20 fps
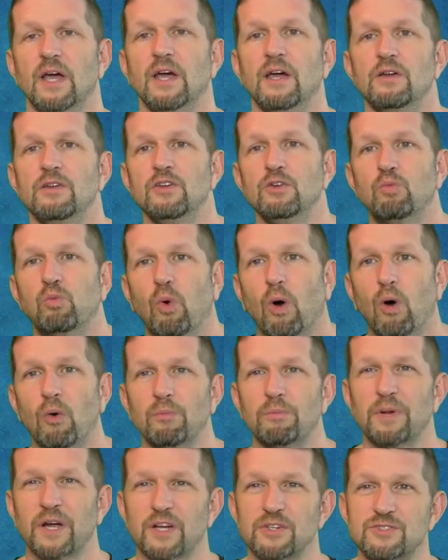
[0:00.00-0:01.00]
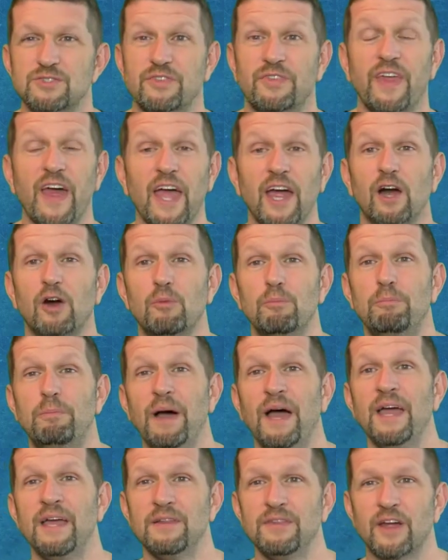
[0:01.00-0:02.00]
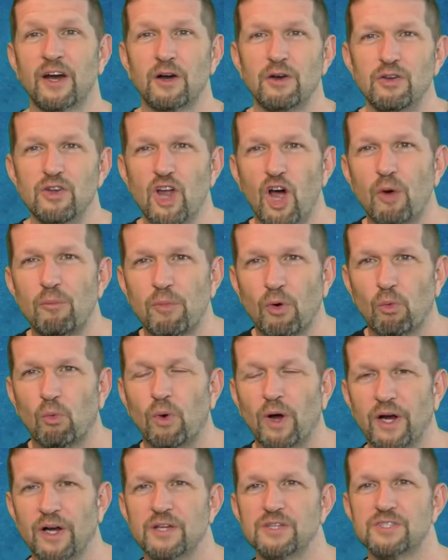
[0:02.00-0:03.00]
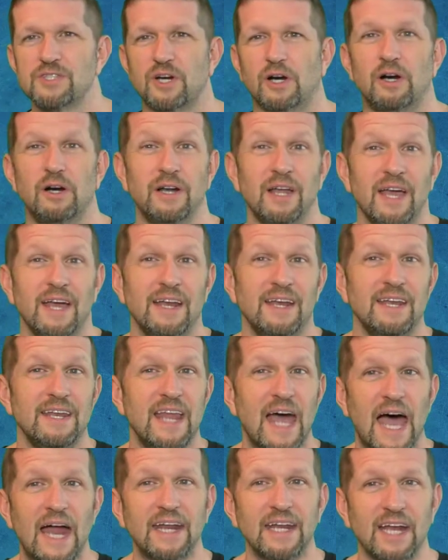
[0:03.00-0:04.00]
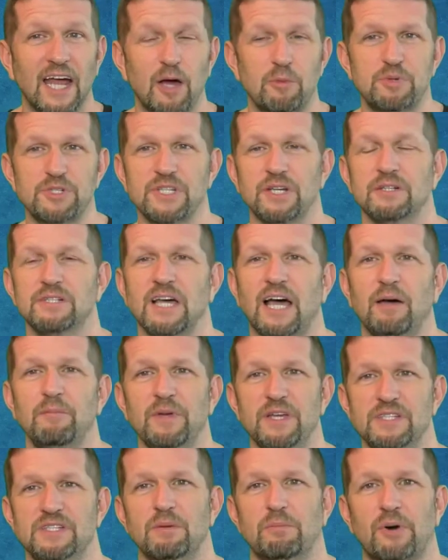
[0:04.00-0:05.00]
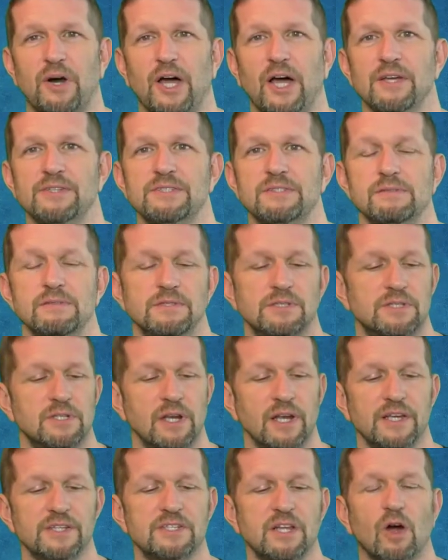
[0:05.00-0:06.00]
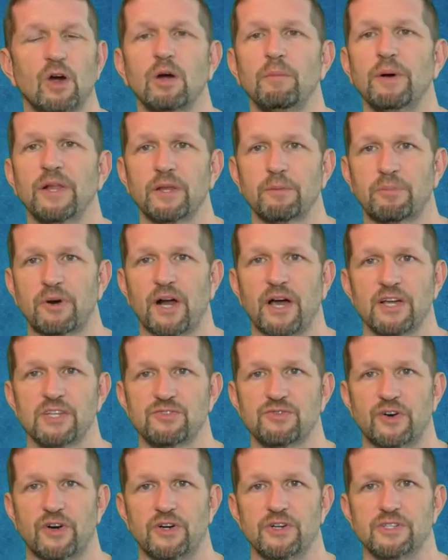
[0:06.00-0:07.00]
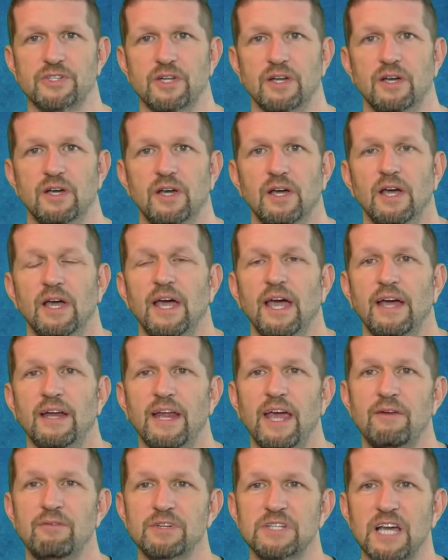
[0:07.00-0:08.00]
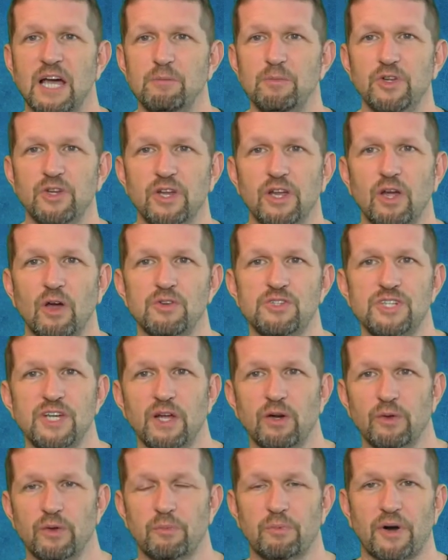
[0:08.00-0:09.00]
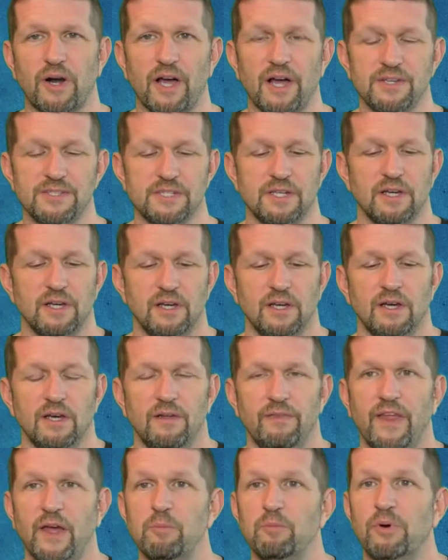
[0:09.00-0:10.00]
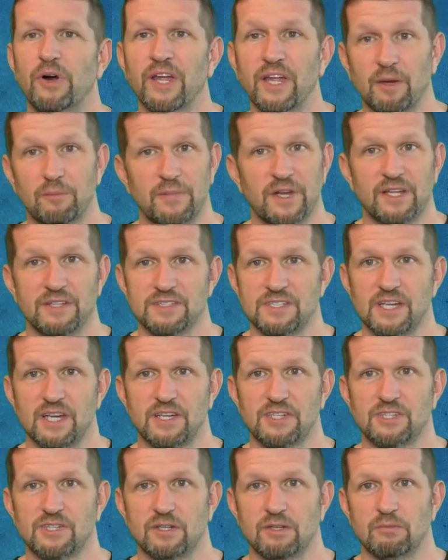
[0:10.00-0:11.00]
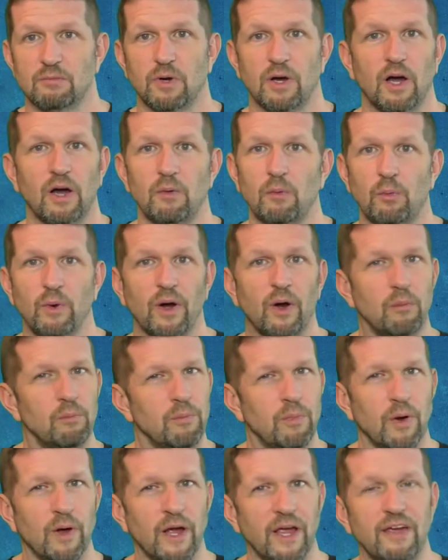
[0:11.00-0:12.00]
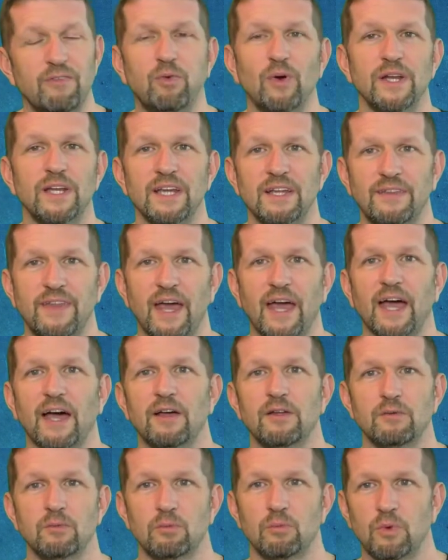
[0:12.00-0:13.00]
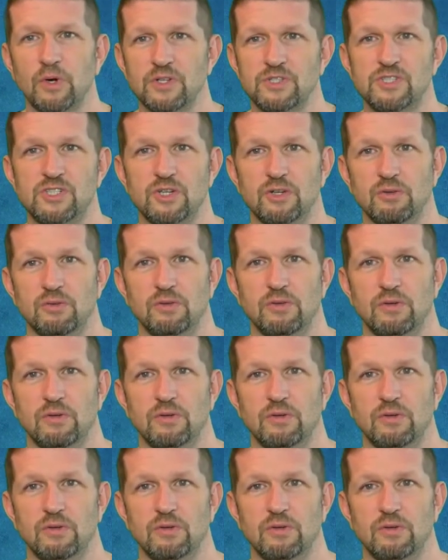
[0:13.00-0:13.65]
You won't, because their number one concern, 99% of the time, is the price. So let's talk about the price first. And every time you negotiate on the price, they bring up the concession. Well, if we did that, would you?